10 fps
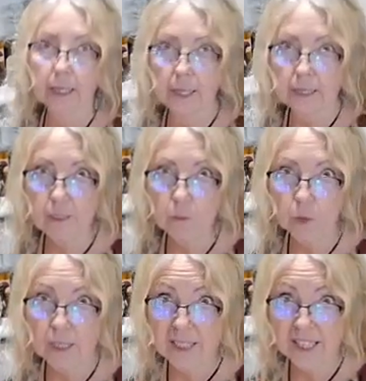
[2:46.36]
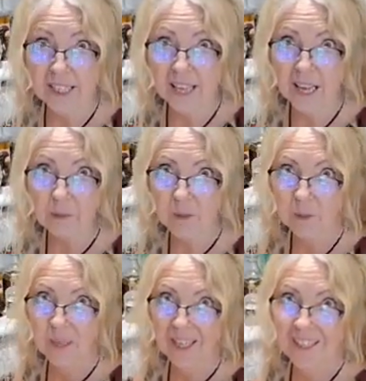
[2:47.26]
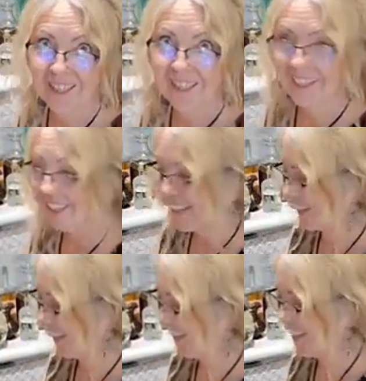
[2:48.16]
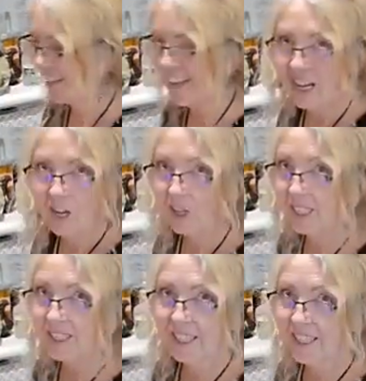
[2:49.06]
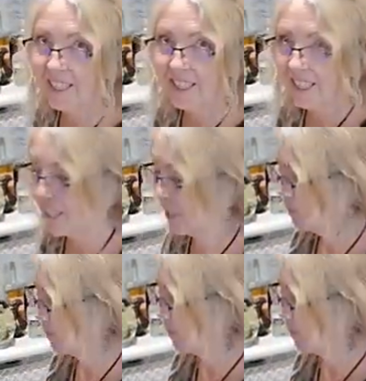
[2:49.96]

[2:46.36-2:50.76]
that's the word. See, it came to me. Well, it takes a little